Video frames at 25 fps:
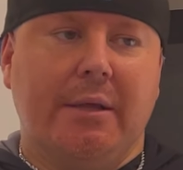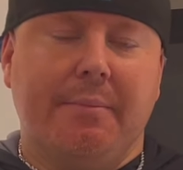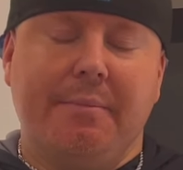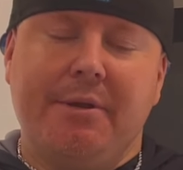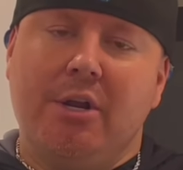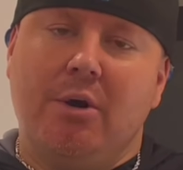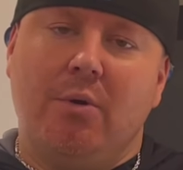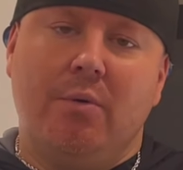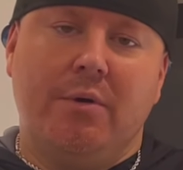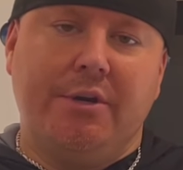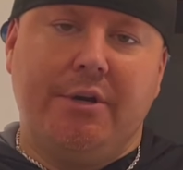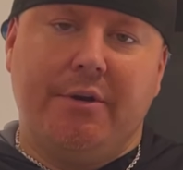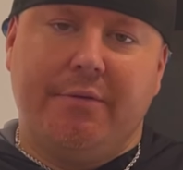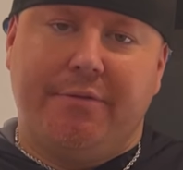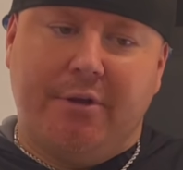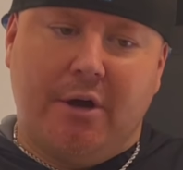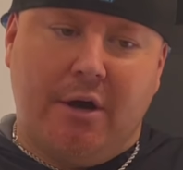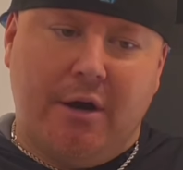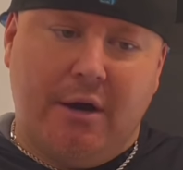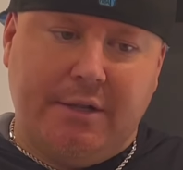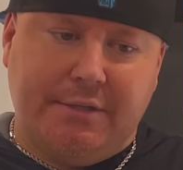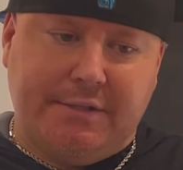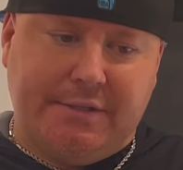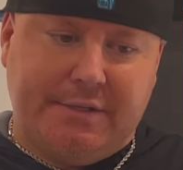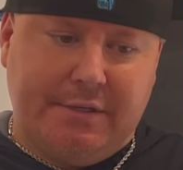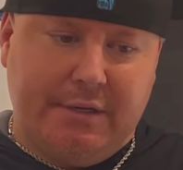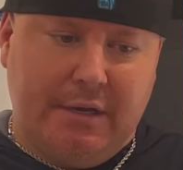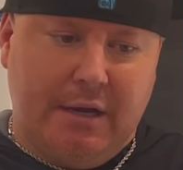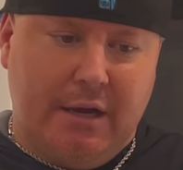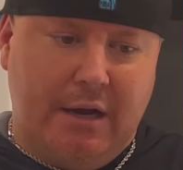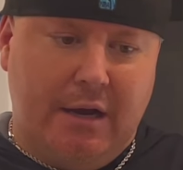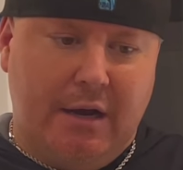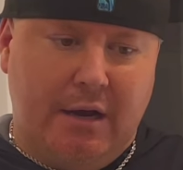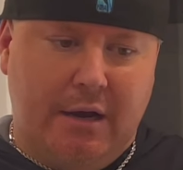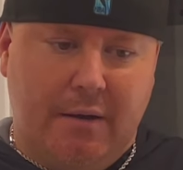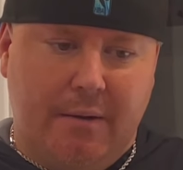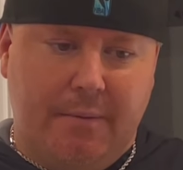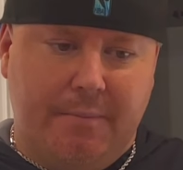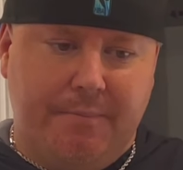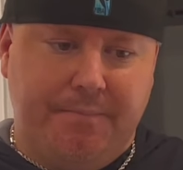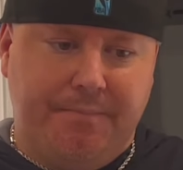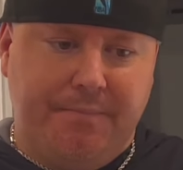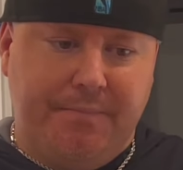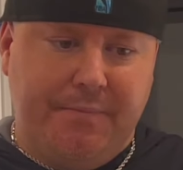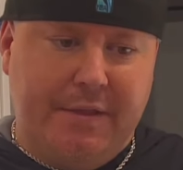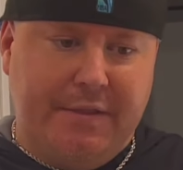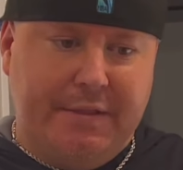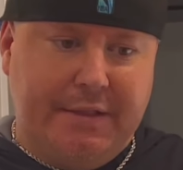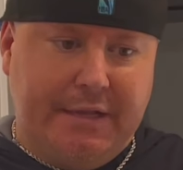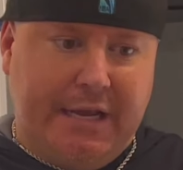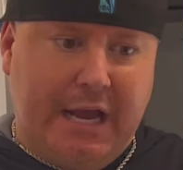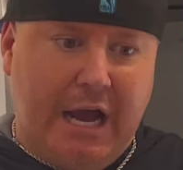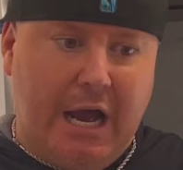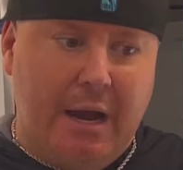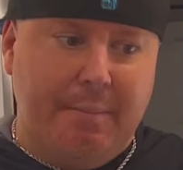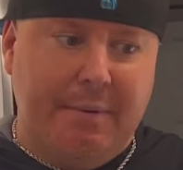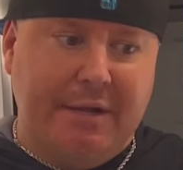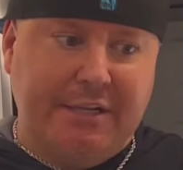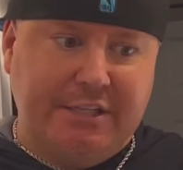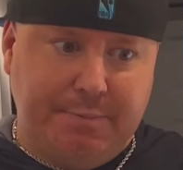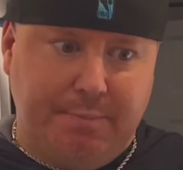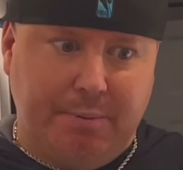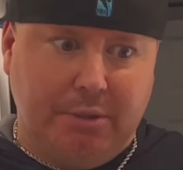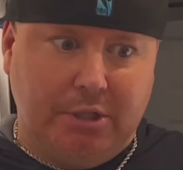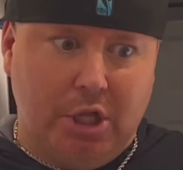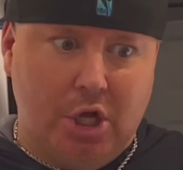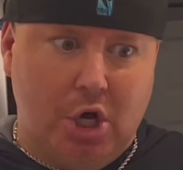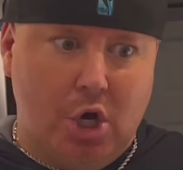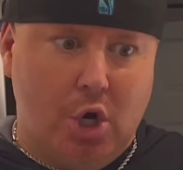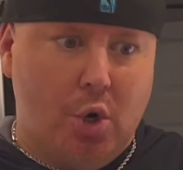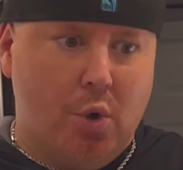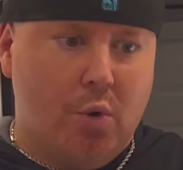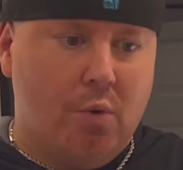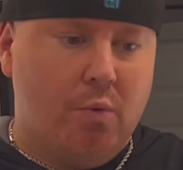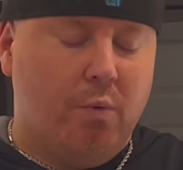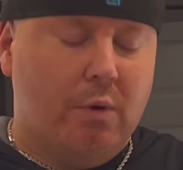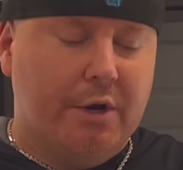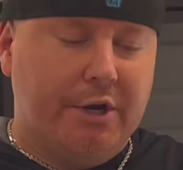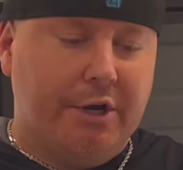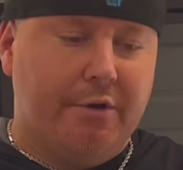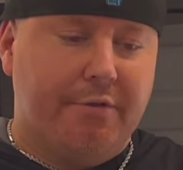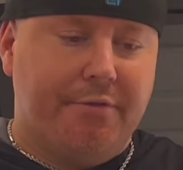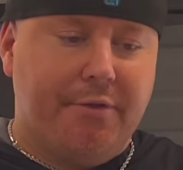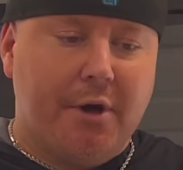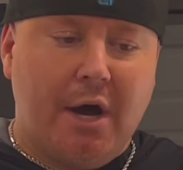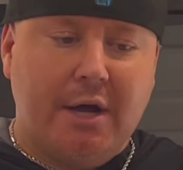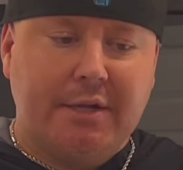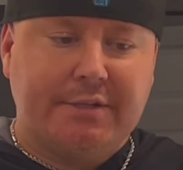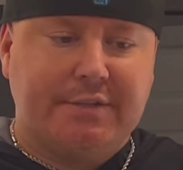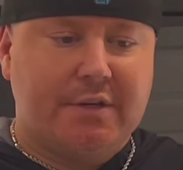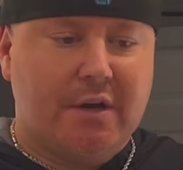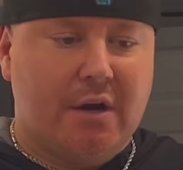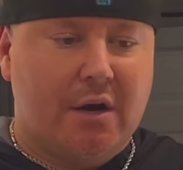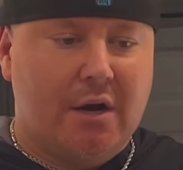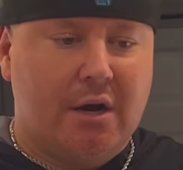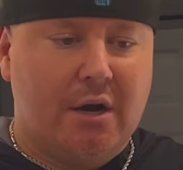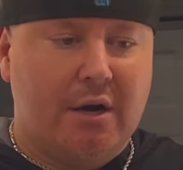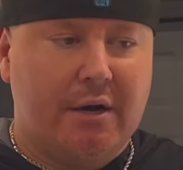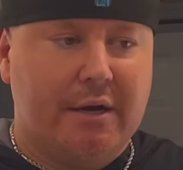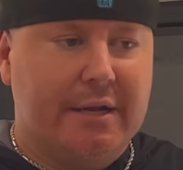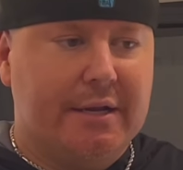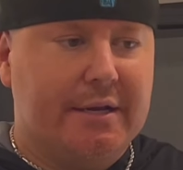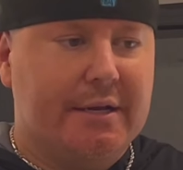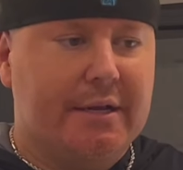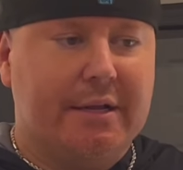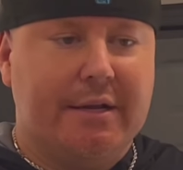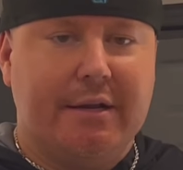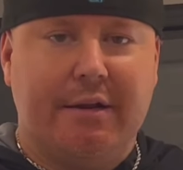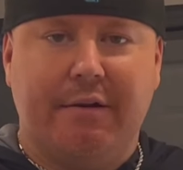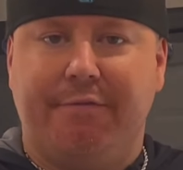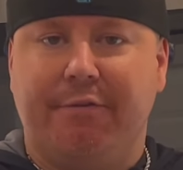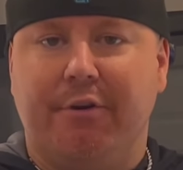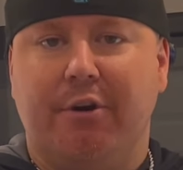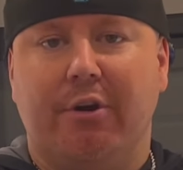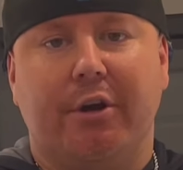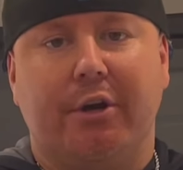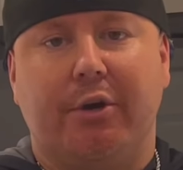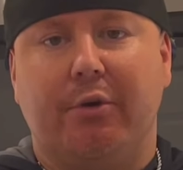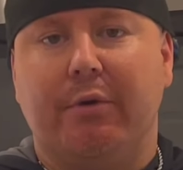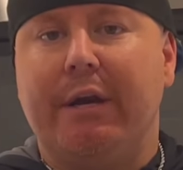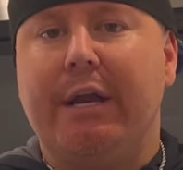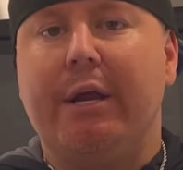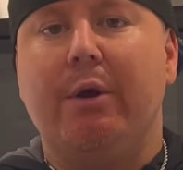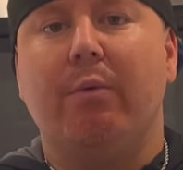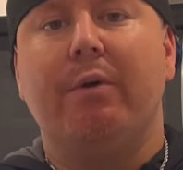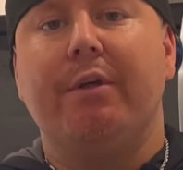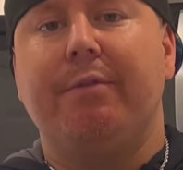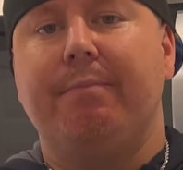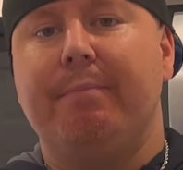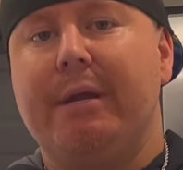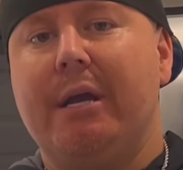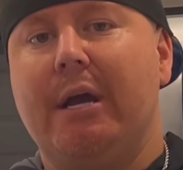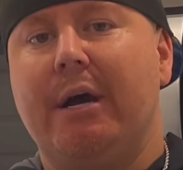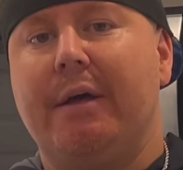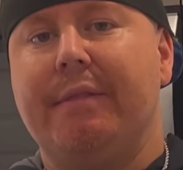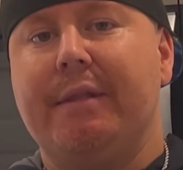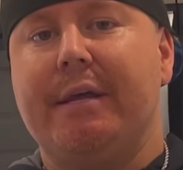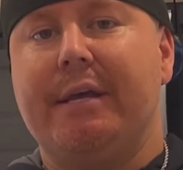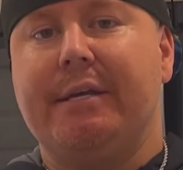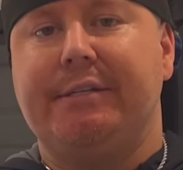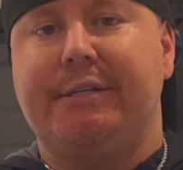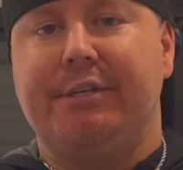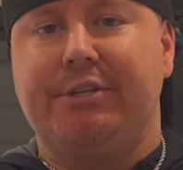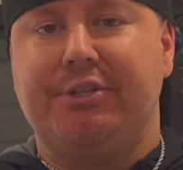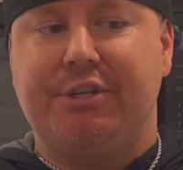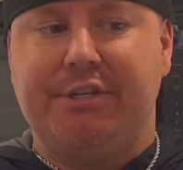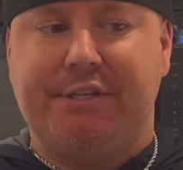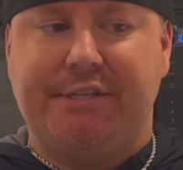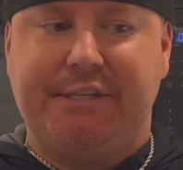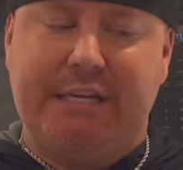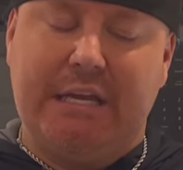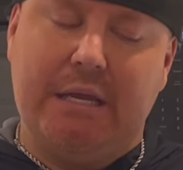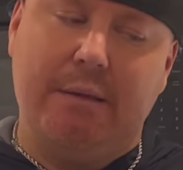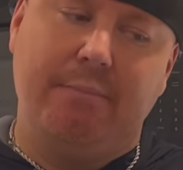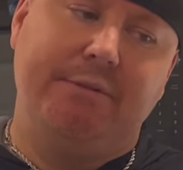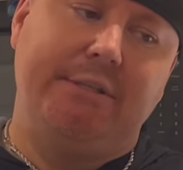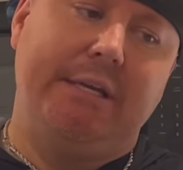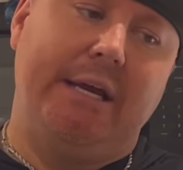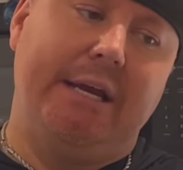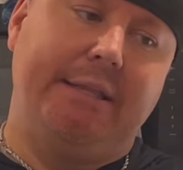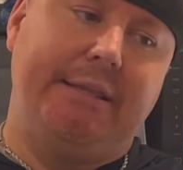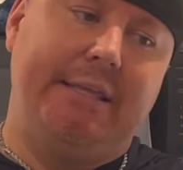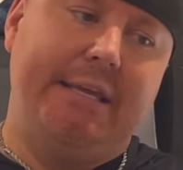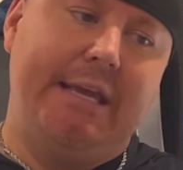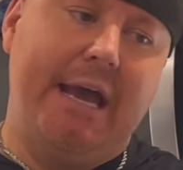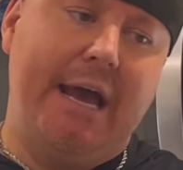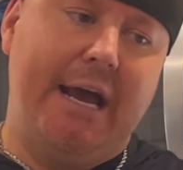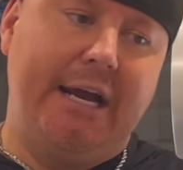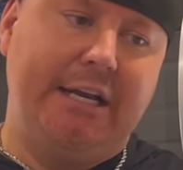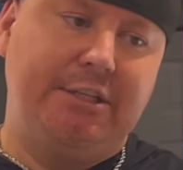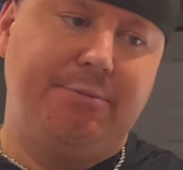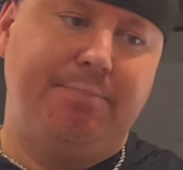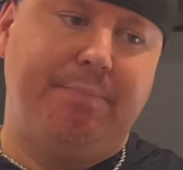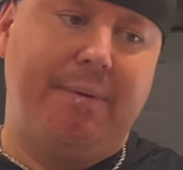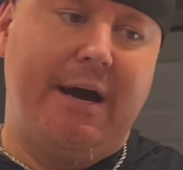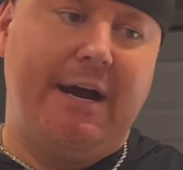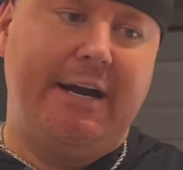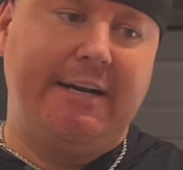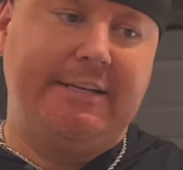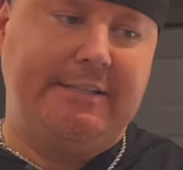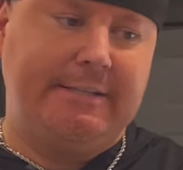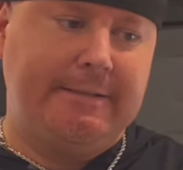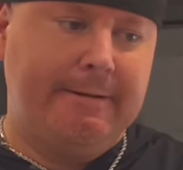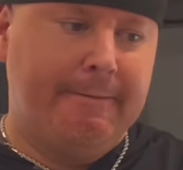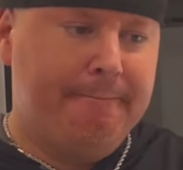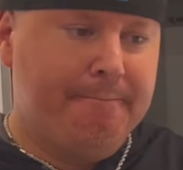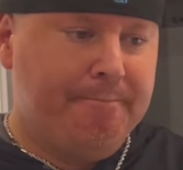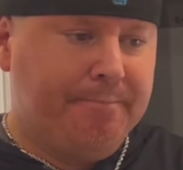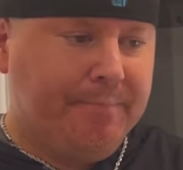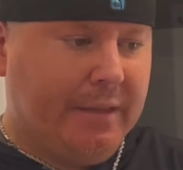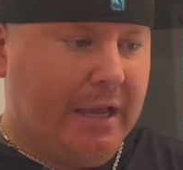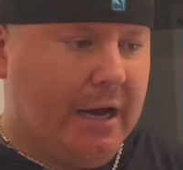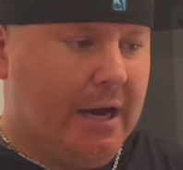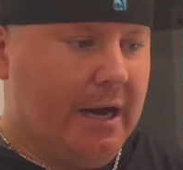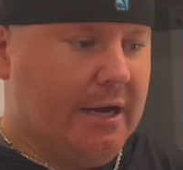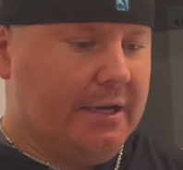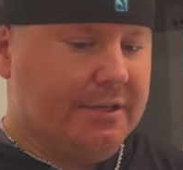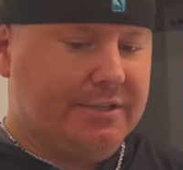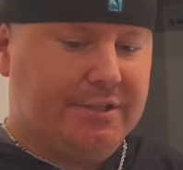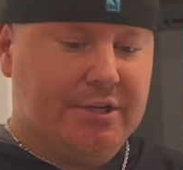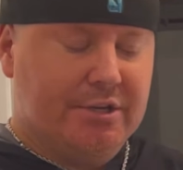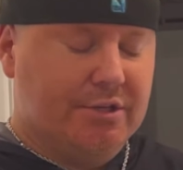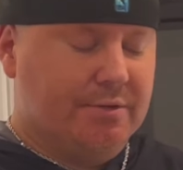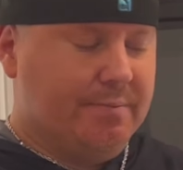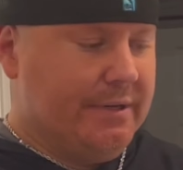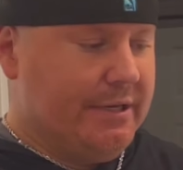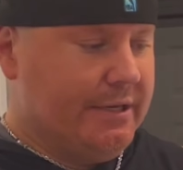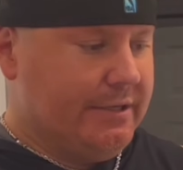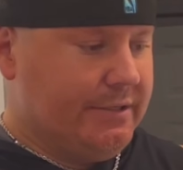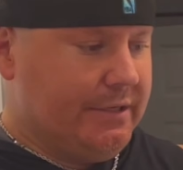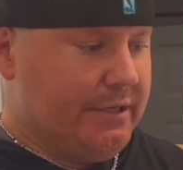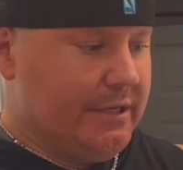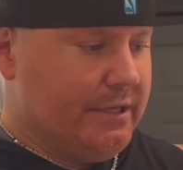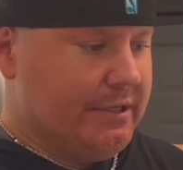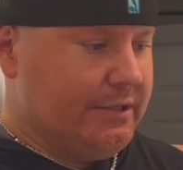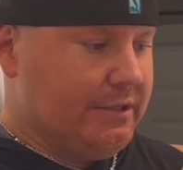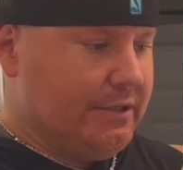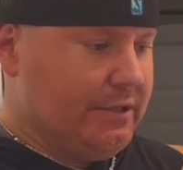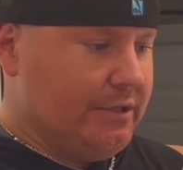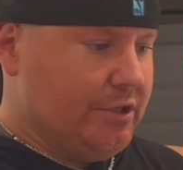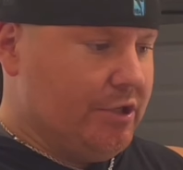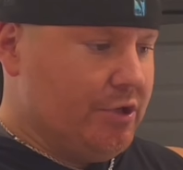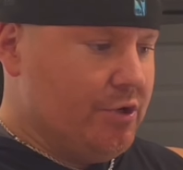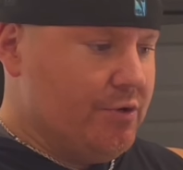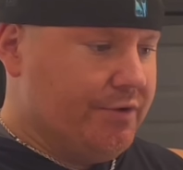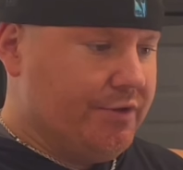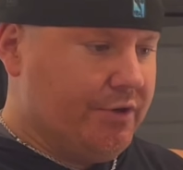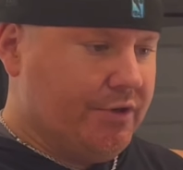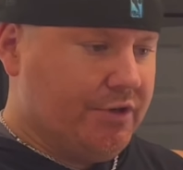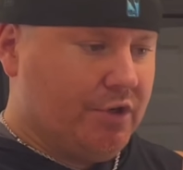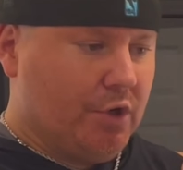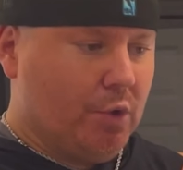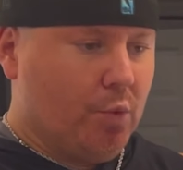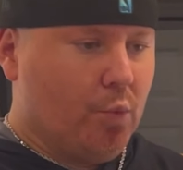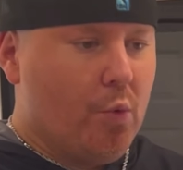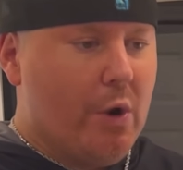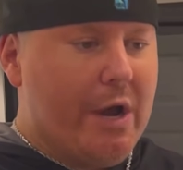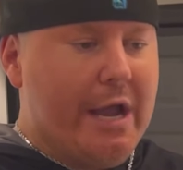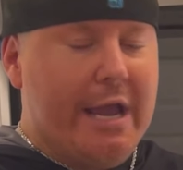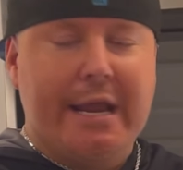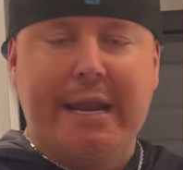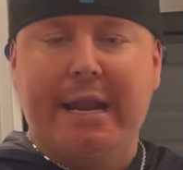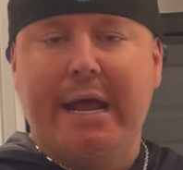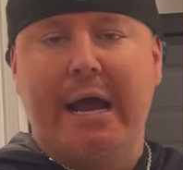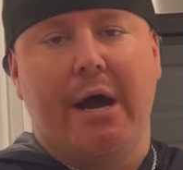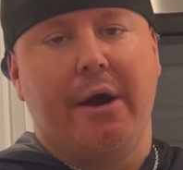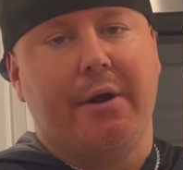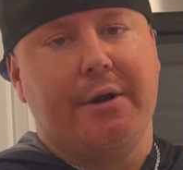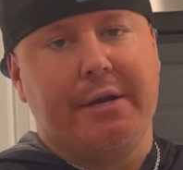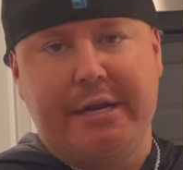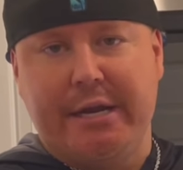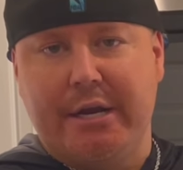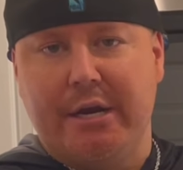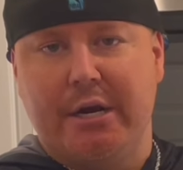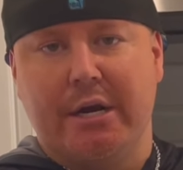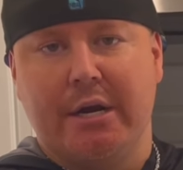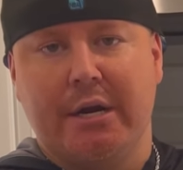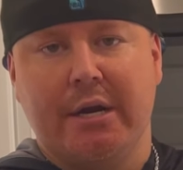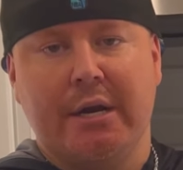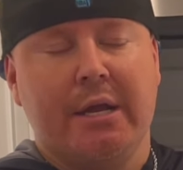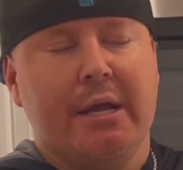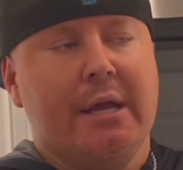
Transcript: Let me know when your thoughts uh, in the comments below, what your thoughts are, and, and, if you're agreeing with me on this. It just seems like the Xbox, uh, excuse me, is, is, users are way down here,